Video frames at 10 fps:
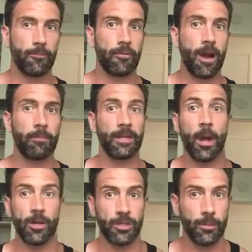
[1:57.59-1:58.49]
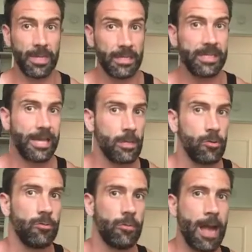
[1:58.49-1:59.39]
probably also means that
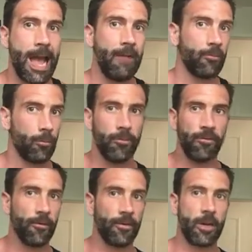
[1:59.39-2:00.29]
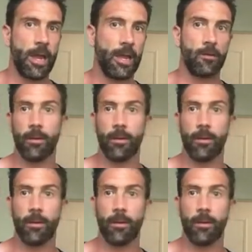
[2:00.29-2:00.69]
you have a roof over your head,